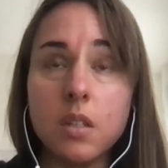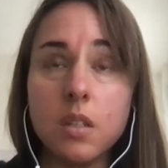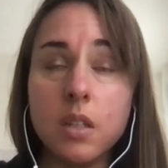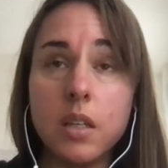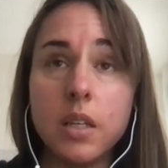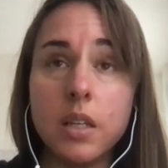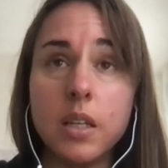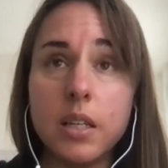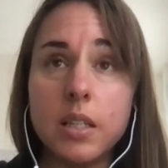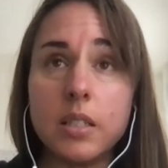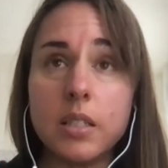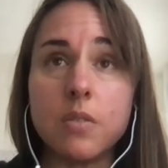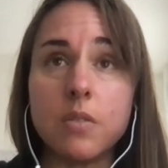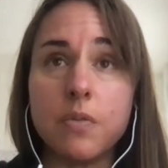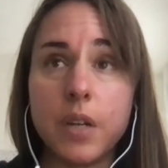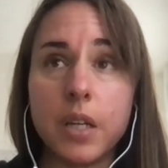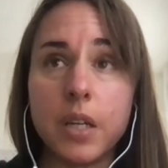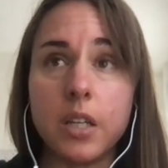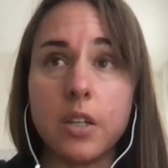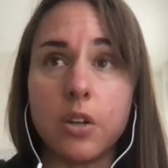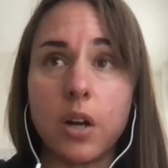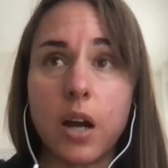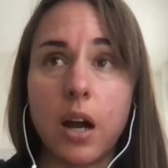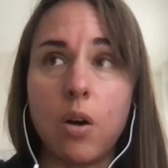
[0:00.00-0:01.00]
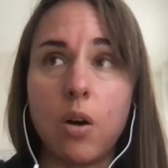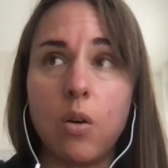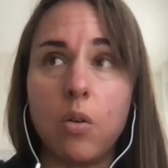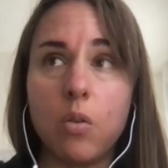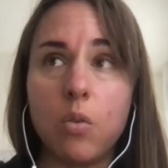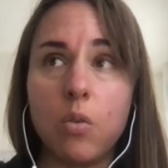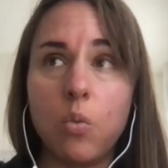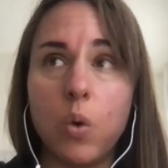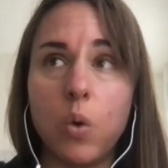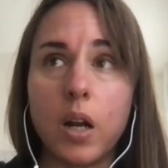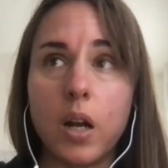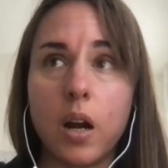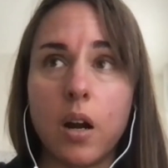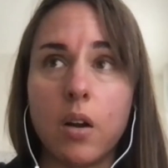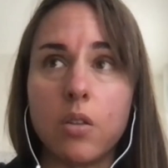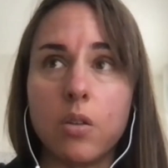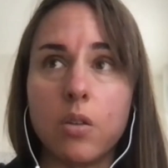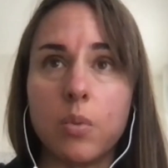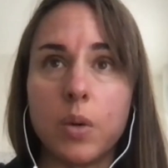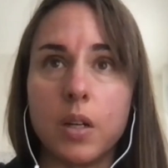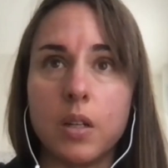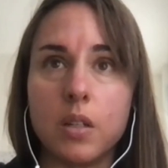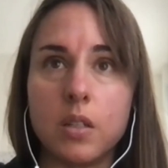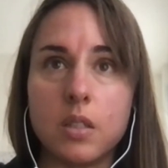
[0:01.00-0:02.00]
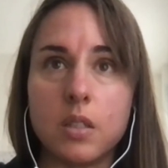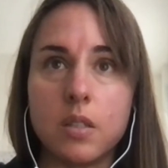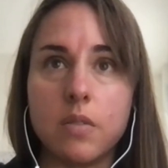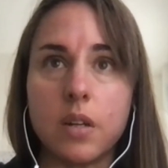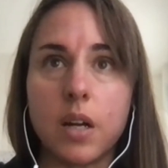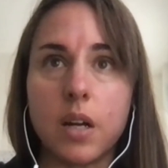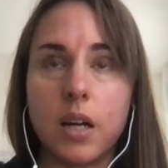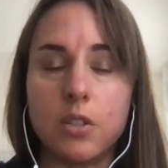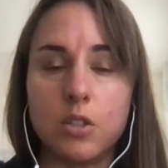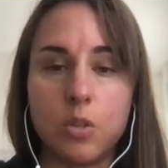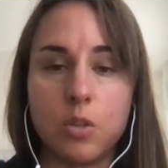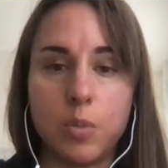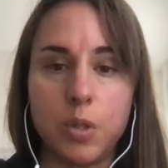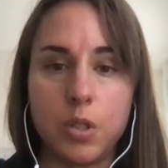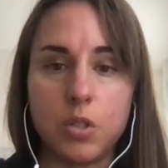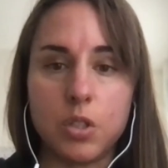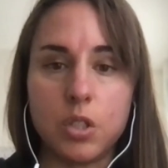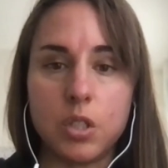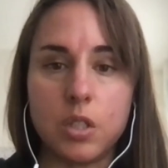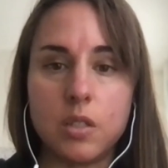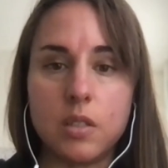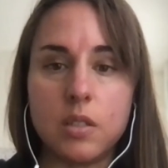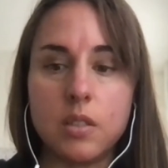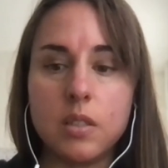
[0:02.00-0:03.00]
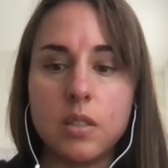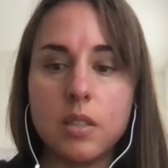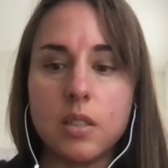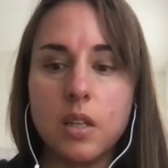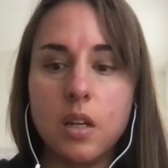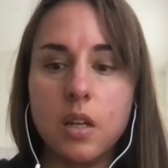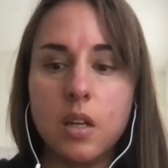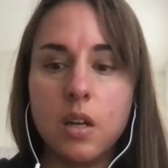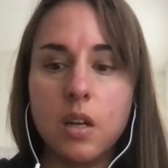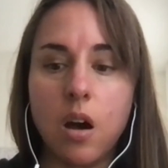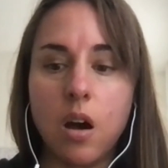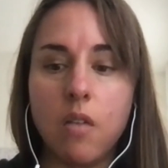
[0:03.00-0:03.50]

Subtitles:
is figure out what are the relative contributions